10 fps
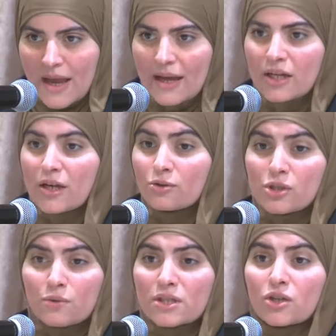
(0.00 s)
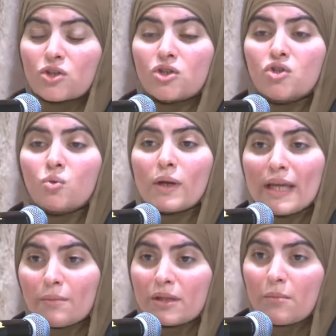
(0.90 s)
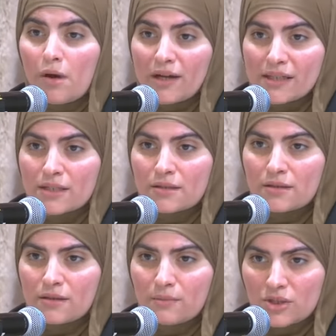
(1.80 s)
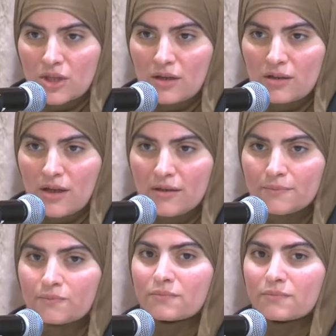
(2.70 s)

and how she was extremely modest, mashallah.